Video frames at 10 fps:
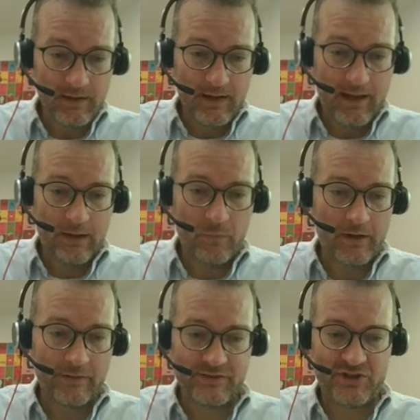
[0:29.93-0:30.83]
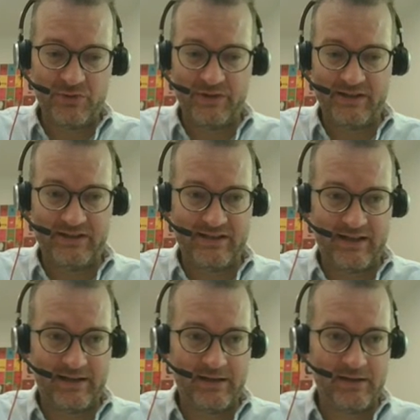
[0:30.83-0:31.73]
And what I was doing is
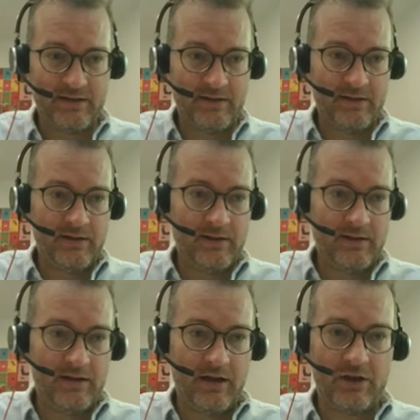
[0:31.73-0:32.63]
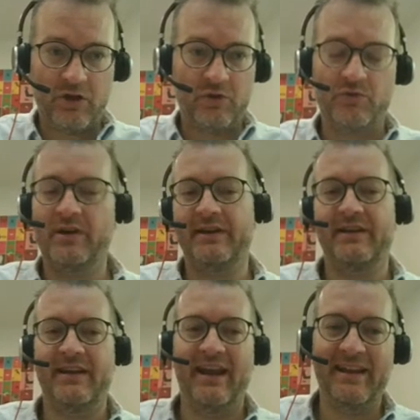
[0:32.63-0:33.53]
like a Go run,
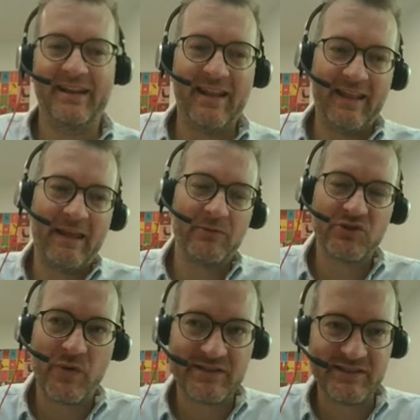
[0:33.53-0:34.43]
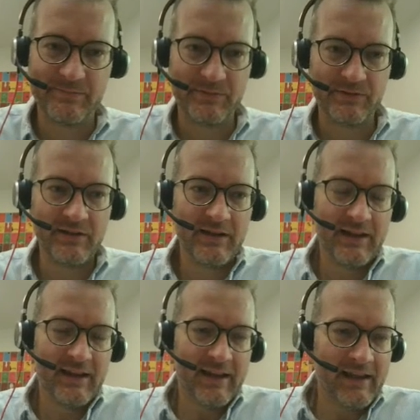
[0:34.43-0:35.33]
and that was quite simple,
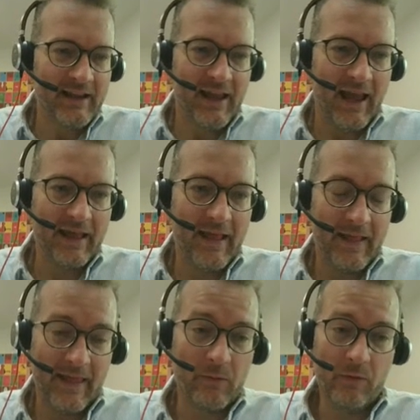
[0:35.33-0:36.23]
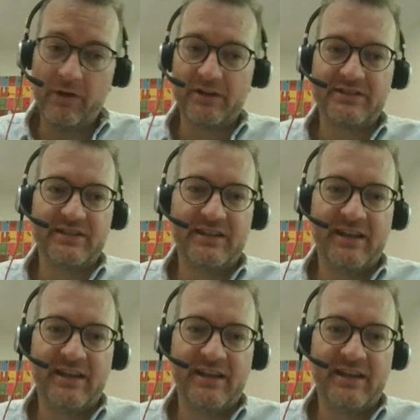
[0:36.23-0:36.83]
and that worked.